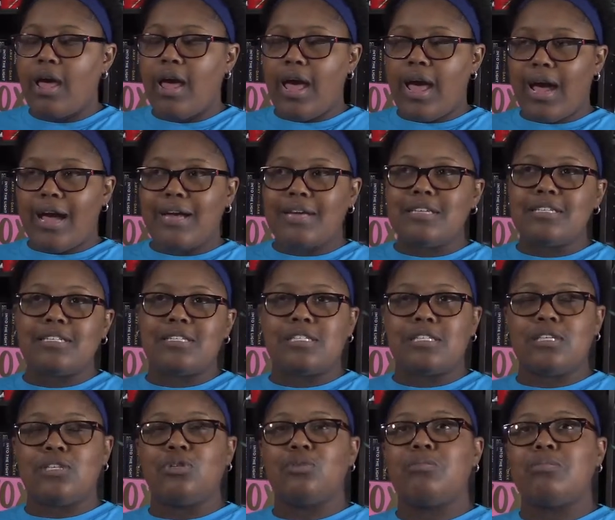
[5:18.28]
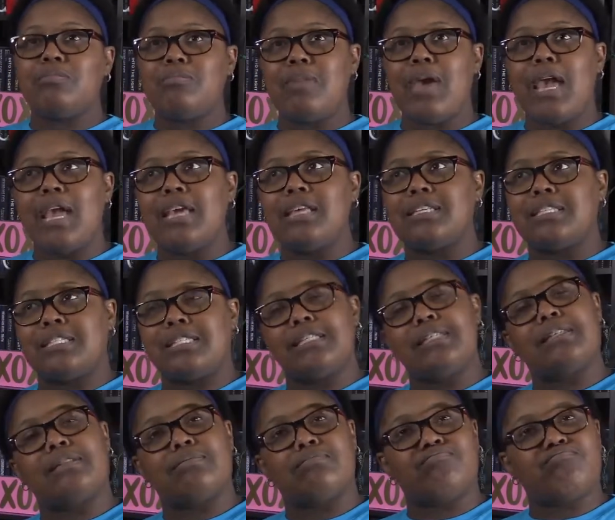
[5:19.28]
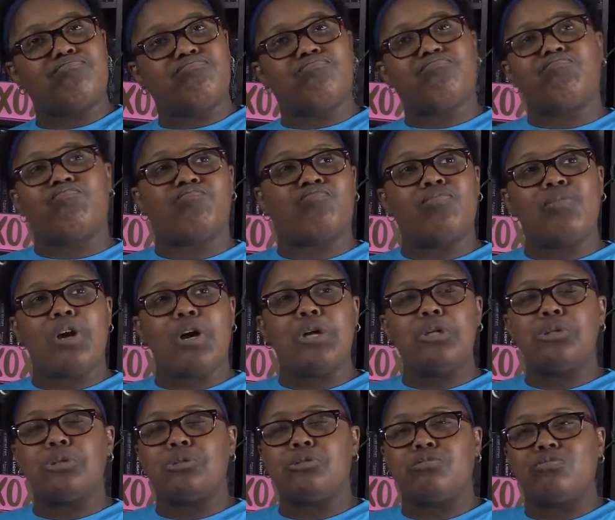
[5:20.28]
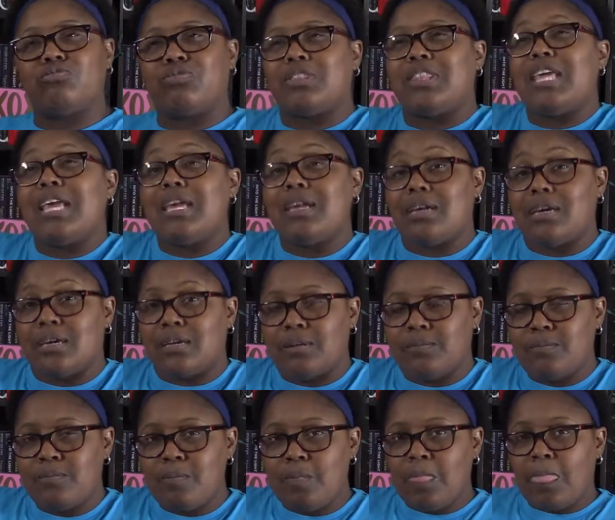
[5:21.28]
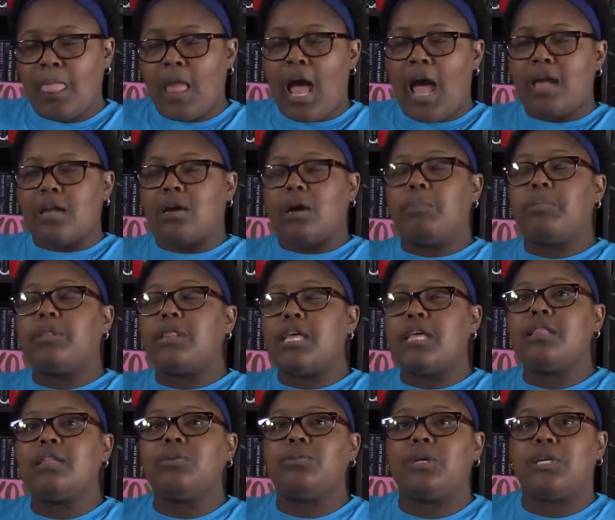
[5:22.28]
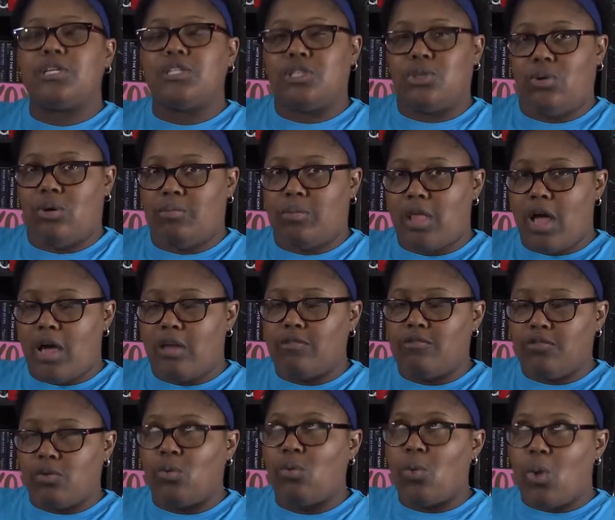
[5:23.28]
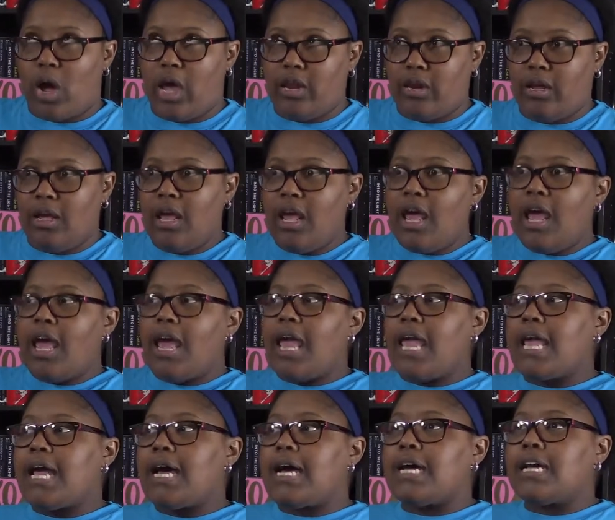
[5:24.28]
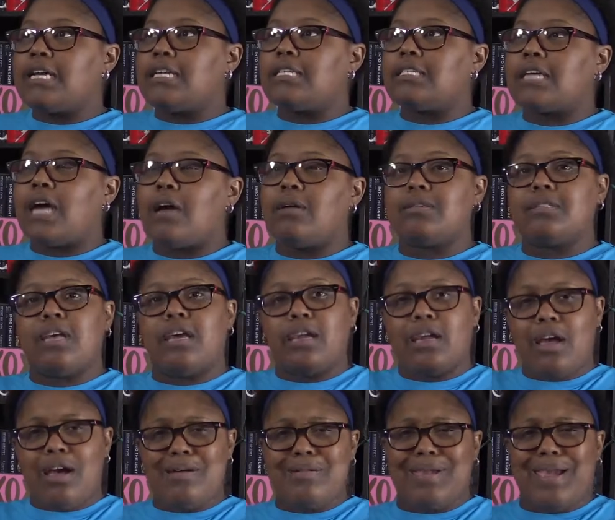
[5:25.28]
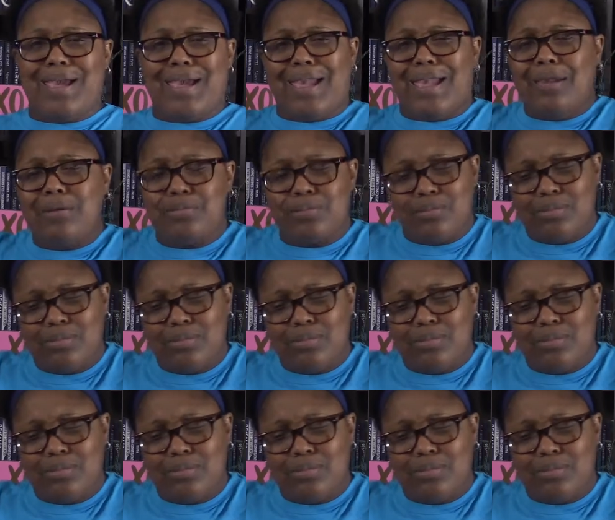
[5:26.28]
as you may think, I completely went into it blind, for one. And I was like, okay,